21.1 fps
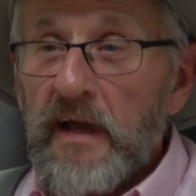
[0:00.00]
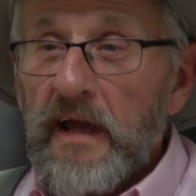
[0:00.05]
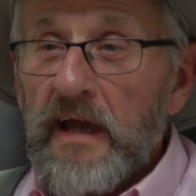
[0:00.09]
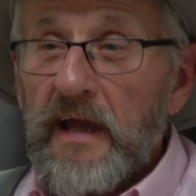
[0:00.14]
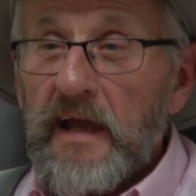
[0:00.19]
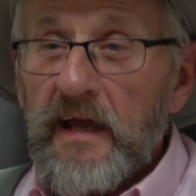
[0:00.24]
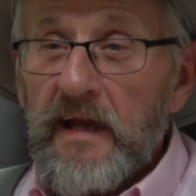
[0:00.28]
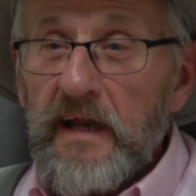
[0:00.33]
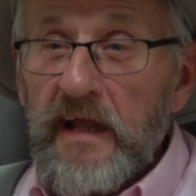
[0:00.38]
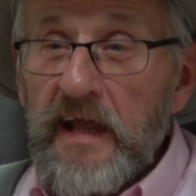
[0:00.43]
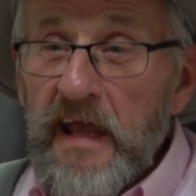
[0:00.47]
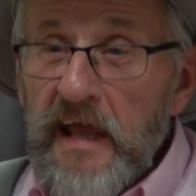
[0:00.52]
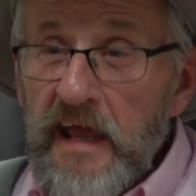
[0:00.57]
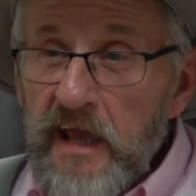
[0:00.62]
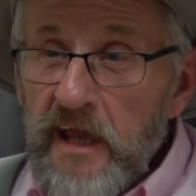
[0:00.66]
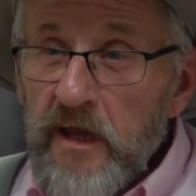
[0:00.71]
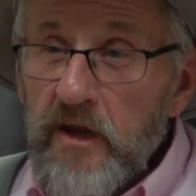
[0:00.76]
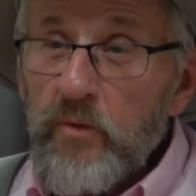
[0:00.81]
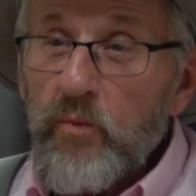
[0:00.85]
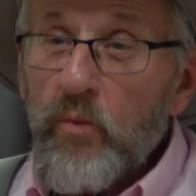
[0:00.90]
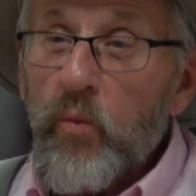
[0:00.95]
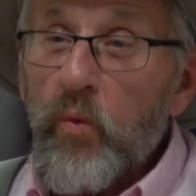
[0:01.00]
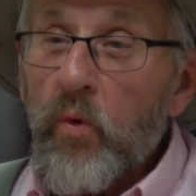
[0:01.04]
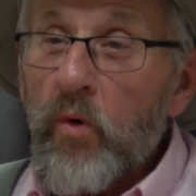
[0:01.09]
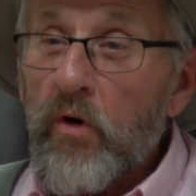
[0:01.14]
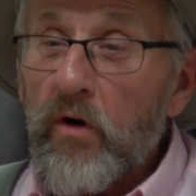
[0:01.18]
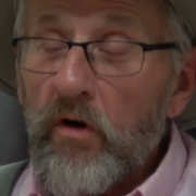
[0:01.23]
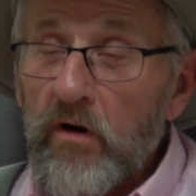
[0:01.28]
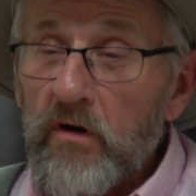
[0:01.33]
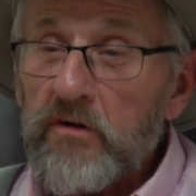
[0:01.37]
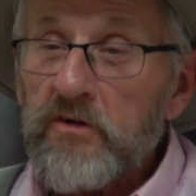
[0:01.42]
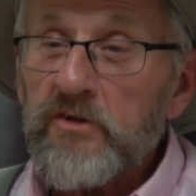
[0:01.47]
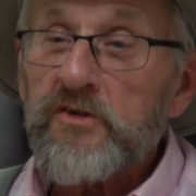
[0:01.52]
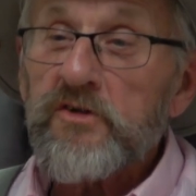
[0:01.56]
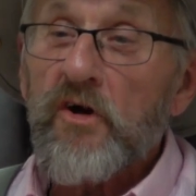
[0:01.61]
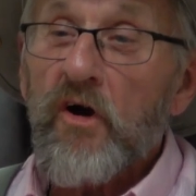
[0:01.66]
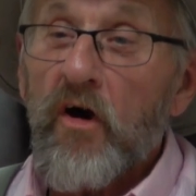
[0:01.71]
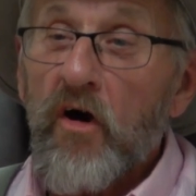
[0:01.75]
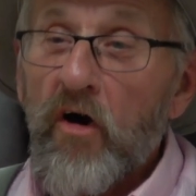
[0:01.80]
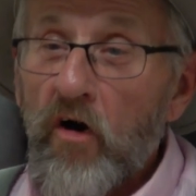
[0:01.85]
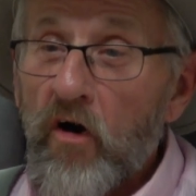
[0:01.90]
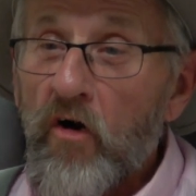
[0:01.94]
and he works
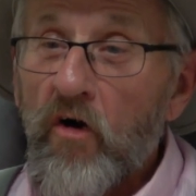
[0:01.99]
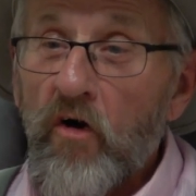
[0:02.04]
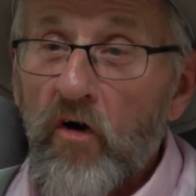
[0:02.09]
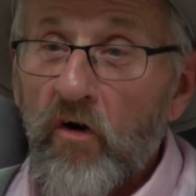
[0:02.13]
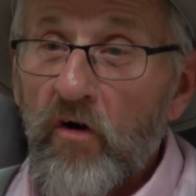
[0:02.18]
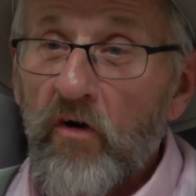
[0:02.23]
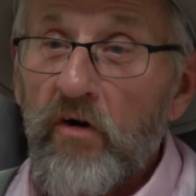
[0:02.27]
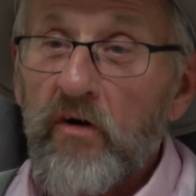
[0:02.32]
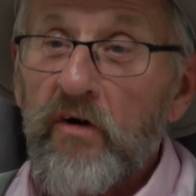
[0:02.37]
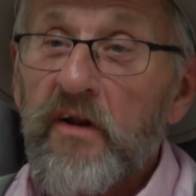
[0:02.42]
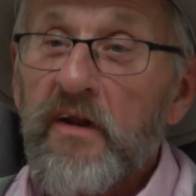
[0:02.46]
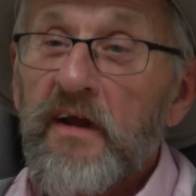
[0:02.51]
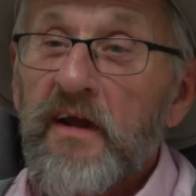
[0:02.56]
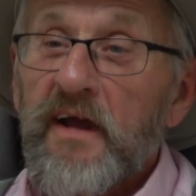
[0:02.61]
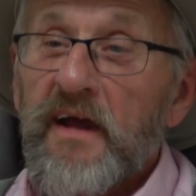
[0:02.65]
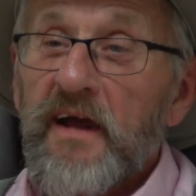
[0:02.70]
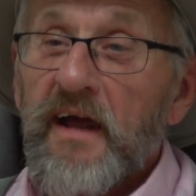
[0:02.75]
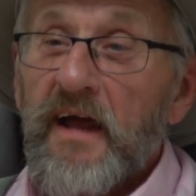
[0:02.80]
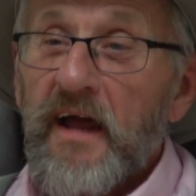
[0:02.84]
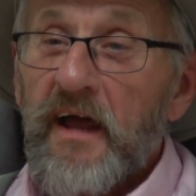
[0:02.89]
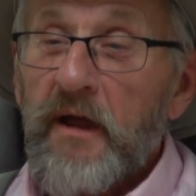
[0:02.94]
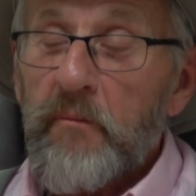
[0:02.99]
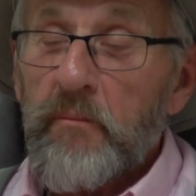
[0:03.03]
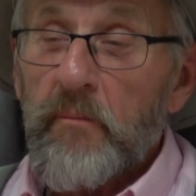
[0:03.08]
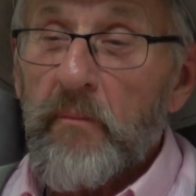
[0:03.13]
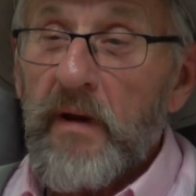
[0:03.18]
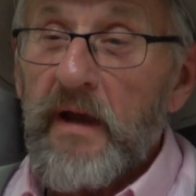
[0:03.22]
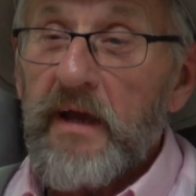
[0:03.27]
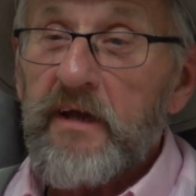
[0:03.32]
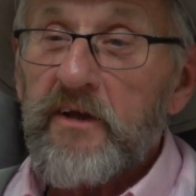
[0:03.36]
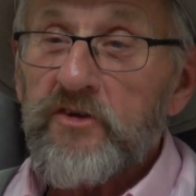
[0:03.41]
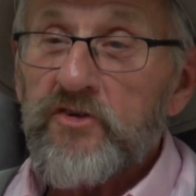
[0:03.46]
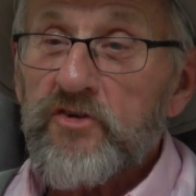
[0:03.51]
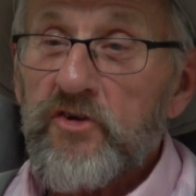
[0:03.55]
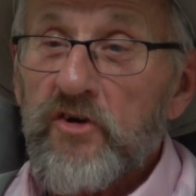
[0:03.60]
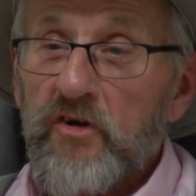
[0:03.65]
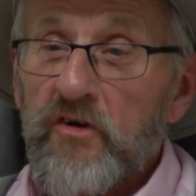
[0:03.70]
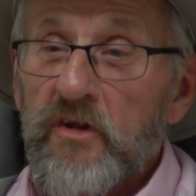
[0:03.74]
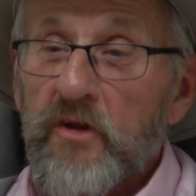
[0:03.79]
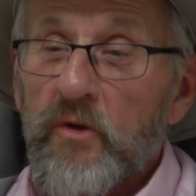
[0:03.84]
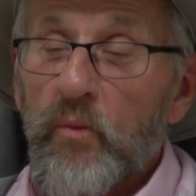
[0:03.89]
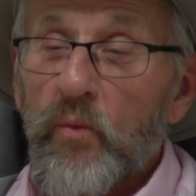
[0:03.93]
hard at making
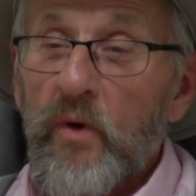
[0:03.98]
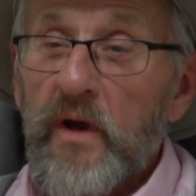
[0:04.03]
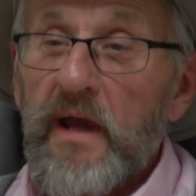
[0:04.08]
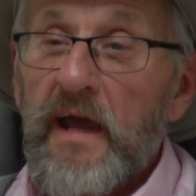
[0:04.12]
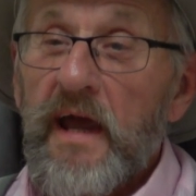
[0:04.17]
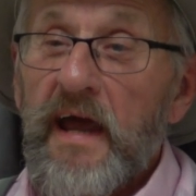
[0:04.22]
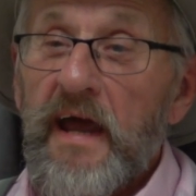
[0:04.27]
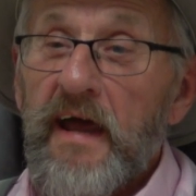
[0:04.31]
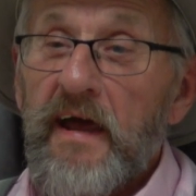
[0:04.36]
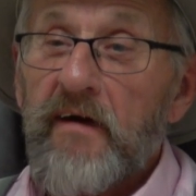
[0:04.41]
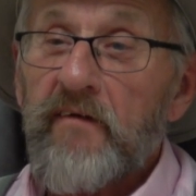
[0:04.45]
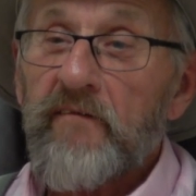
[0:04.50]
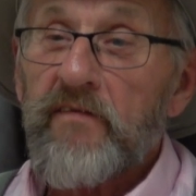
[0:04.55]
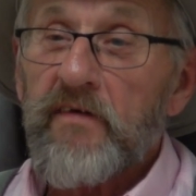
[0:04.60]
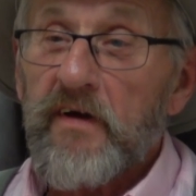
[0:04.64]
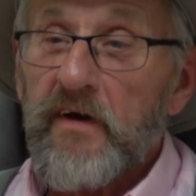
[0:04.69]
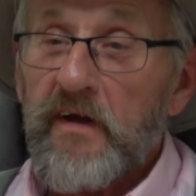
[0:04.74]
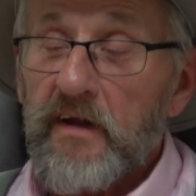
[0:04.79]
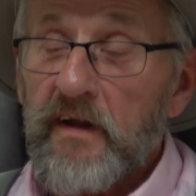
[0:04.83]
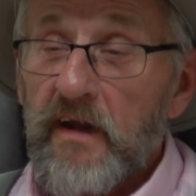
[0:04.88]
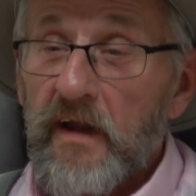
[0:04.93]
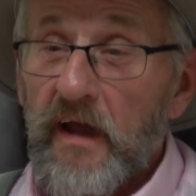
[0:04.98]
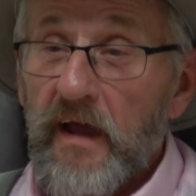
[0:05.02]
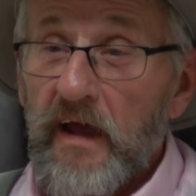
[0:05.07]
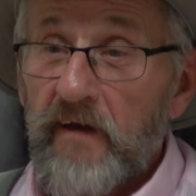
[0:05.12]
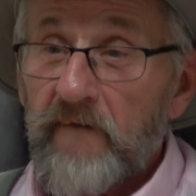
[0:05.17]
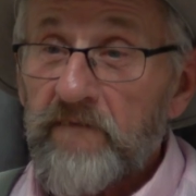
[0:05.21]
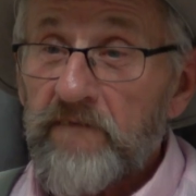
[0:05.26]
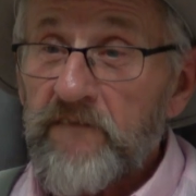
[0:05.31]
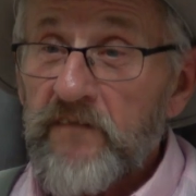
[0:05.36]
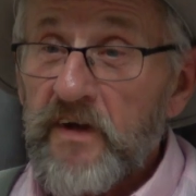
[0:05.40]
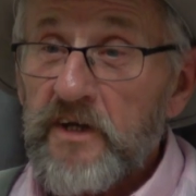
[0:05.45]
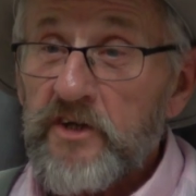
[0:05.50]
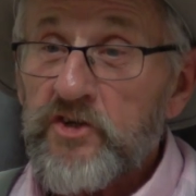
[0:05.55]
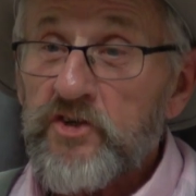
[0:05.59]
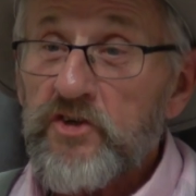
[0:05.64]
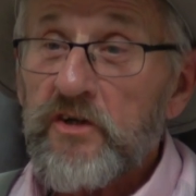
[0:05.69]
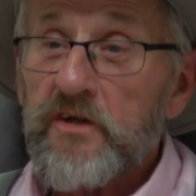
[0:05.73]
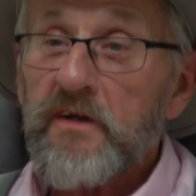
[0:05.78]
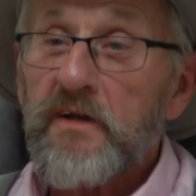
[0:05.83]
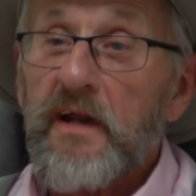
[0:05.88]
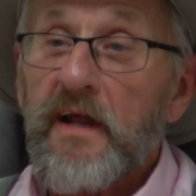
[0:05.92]
sure that we have an
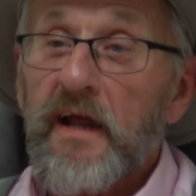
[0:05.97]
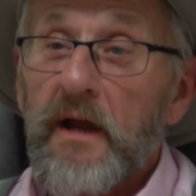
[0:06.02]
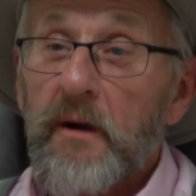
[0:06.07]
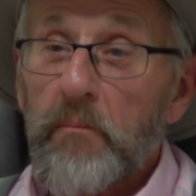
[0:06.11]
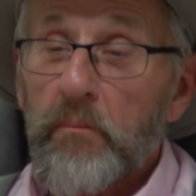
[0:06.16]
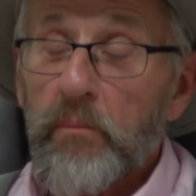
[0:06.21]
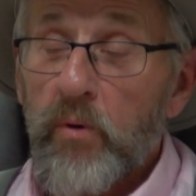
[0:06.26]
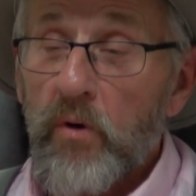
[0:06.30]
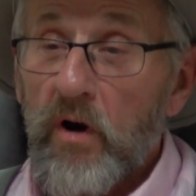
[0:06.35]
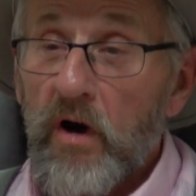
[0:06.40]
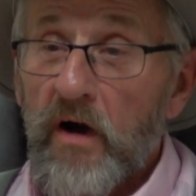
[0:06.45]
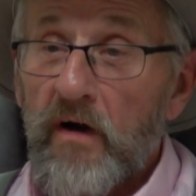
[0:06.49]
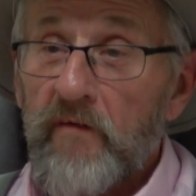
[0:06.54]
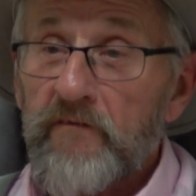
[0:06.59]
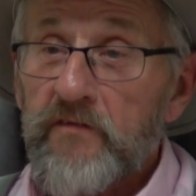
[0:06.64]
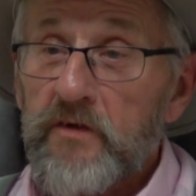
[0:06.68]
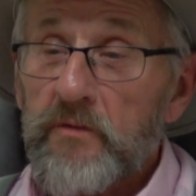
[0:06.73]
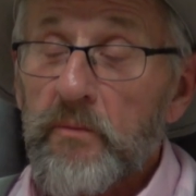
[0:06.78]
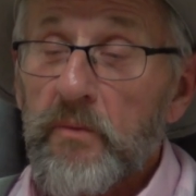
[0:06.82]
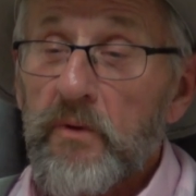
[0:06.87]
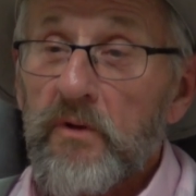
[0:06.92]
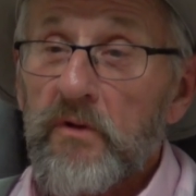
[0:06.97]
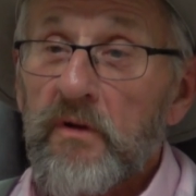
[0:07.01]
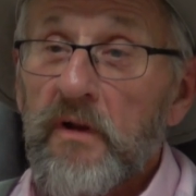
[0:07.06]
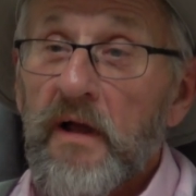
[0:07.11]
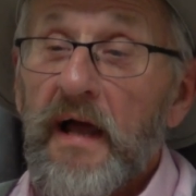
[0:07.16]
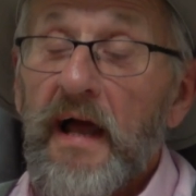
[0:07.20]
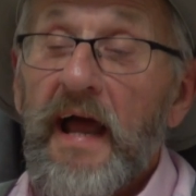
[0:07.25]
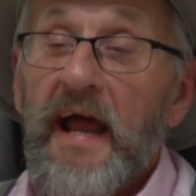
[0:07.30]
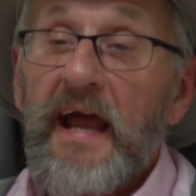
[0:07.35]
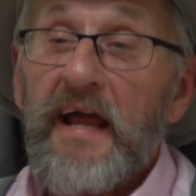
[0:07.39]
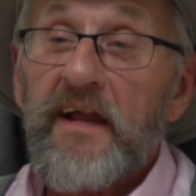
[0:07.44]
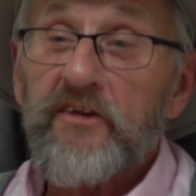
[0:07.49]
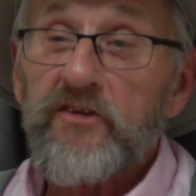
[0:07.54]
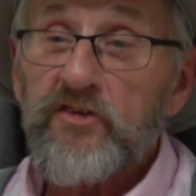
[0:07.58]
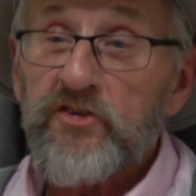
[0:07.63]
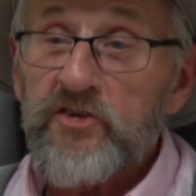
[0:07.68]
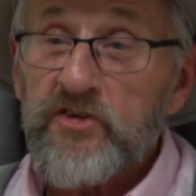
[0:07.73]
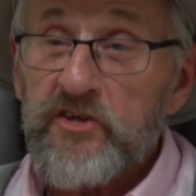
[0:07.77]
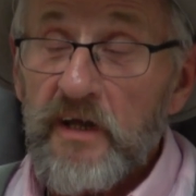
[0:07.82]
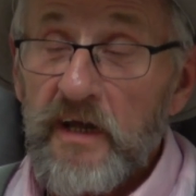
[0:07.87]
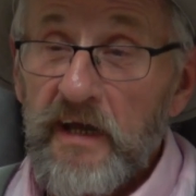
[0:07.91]
efficient and profitable and
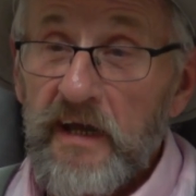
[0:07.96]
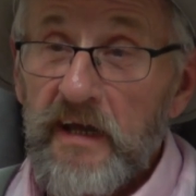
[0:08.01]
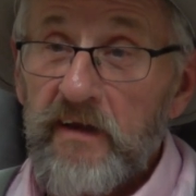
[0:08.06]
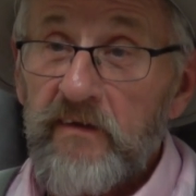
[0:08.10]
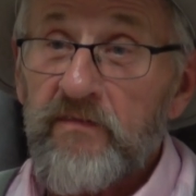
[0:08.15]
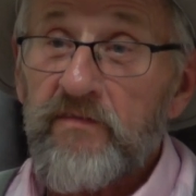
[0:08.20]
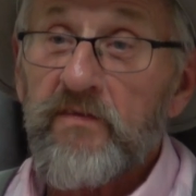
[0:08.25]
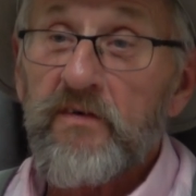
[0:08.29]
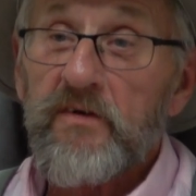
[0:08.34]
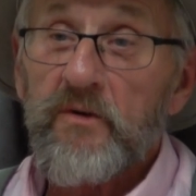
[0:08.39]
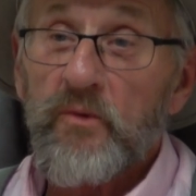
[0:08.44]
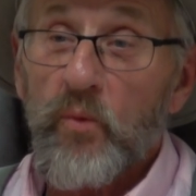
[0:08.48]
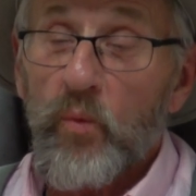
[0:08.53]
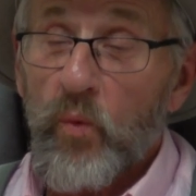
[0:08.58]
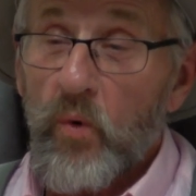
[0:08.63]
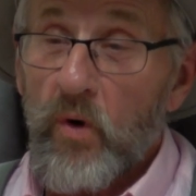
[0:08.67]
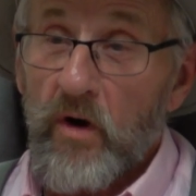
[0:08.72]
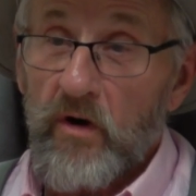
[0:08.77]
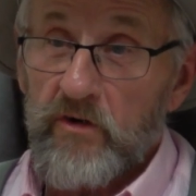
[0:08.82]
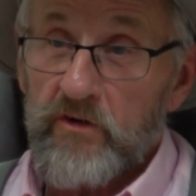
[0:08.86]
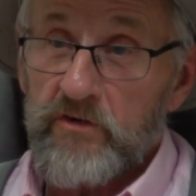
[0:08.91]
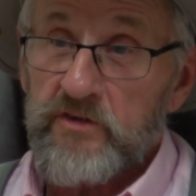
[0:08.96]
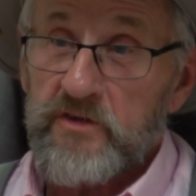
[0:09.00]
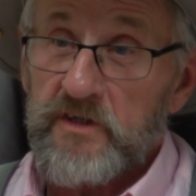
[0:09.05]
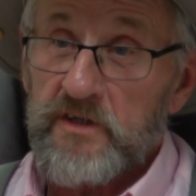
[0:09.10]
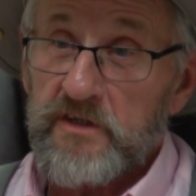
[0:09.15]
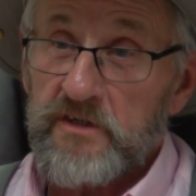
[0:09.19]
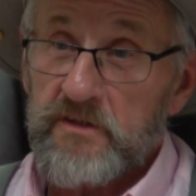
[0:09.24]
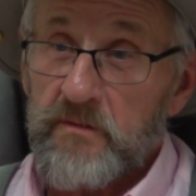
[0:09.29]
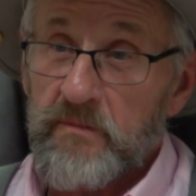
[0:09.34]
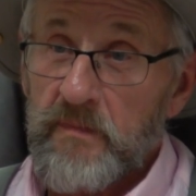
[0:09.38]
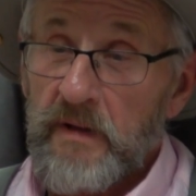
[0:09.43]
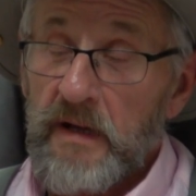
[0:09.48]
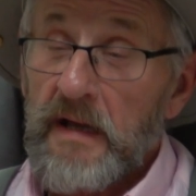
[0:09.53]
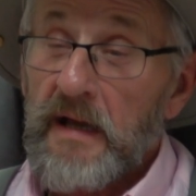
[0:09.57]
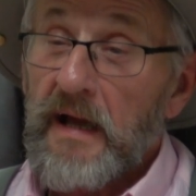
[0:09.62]
safe water system.